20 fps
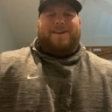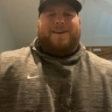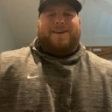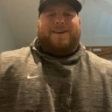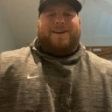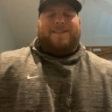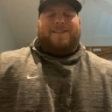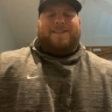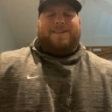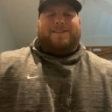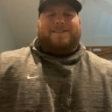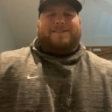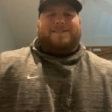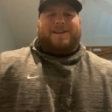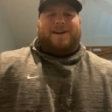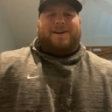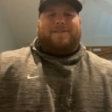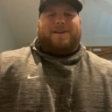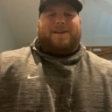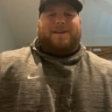And then
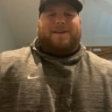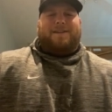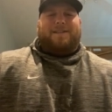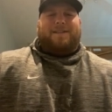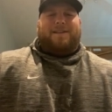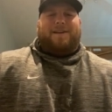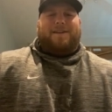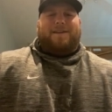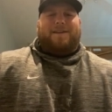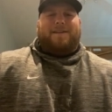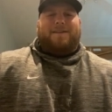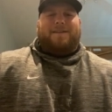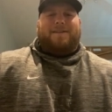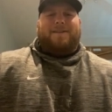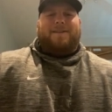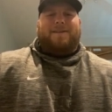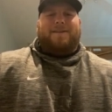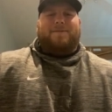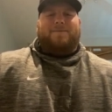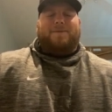South Carolina,
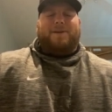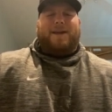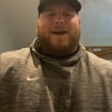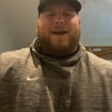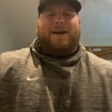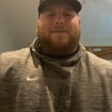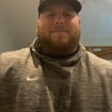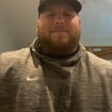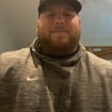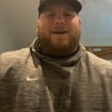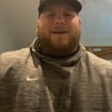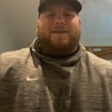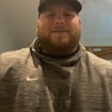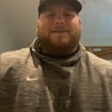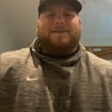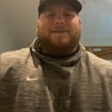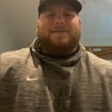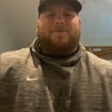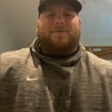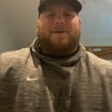we had them down
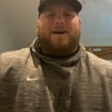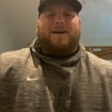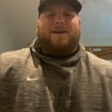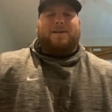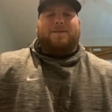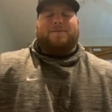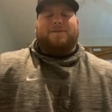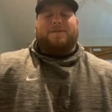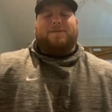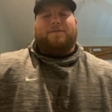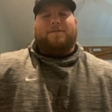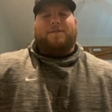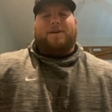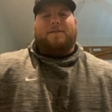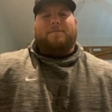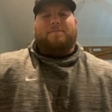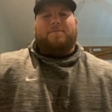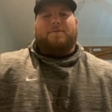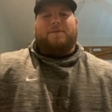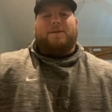to the wire with a
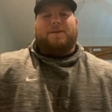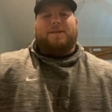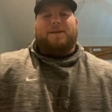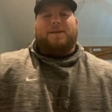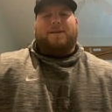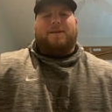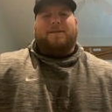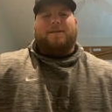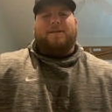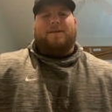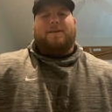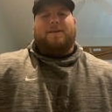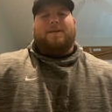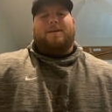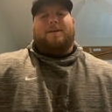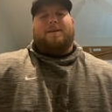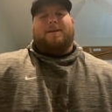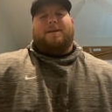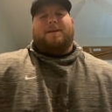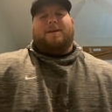5-point lead,
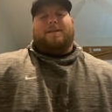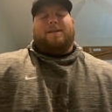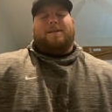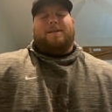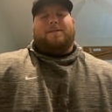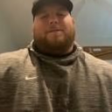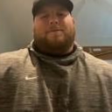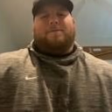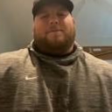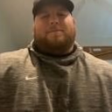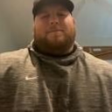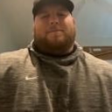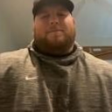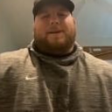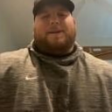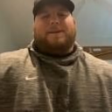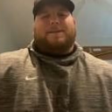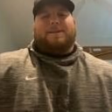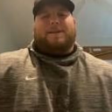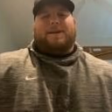and they threw
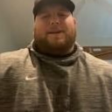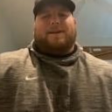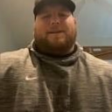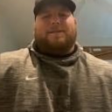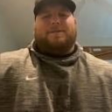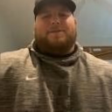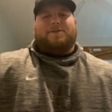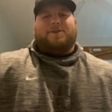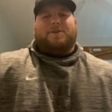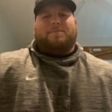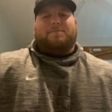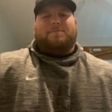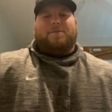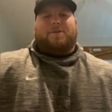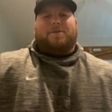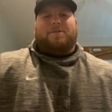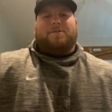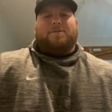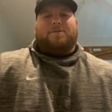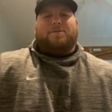basically like a jump
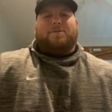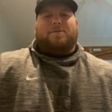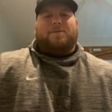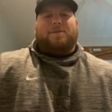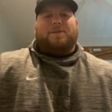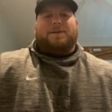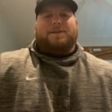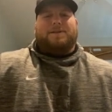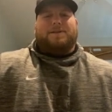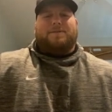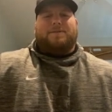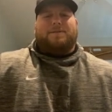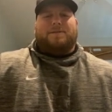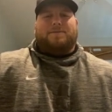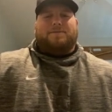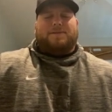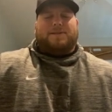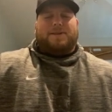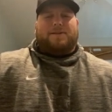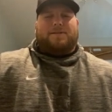ball in the corner end zone. It
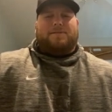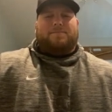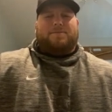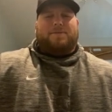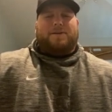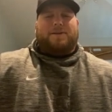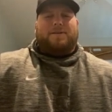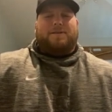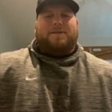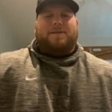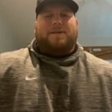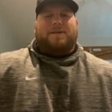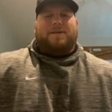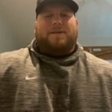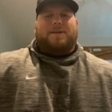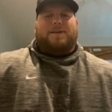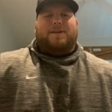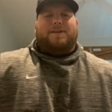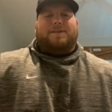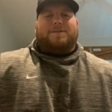was incomplete.
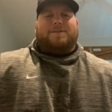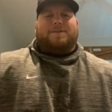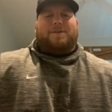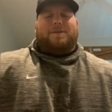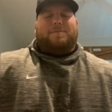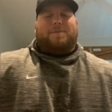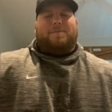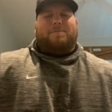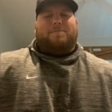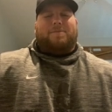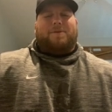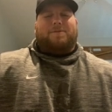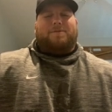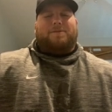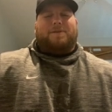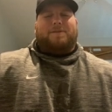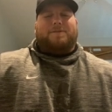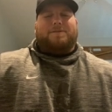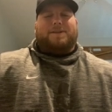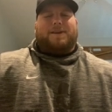So I mean, both
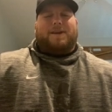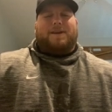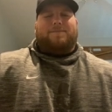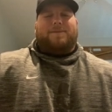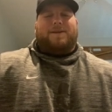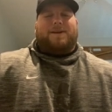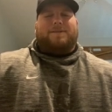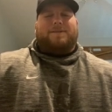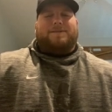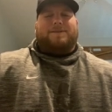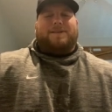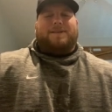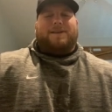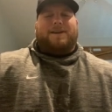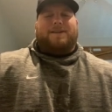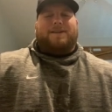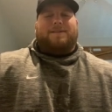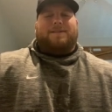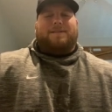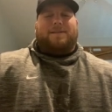those came down to the
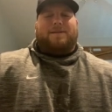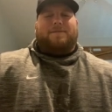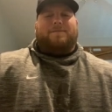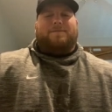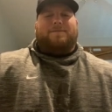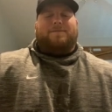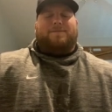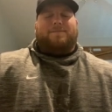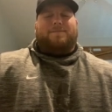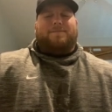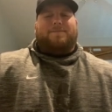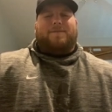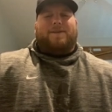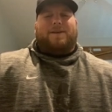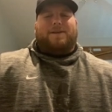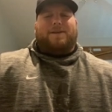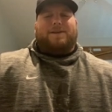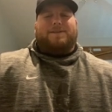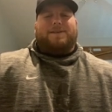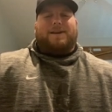end, and they were
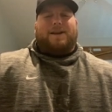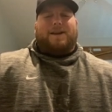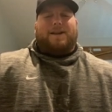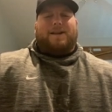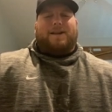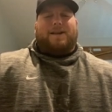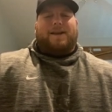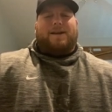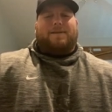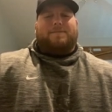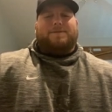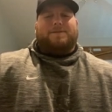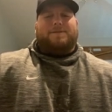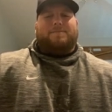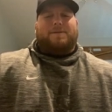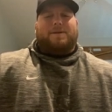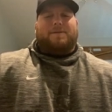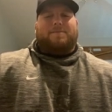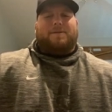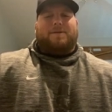very exciting games to
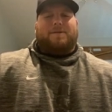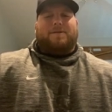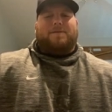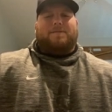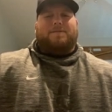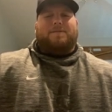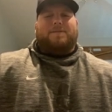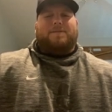be a part of.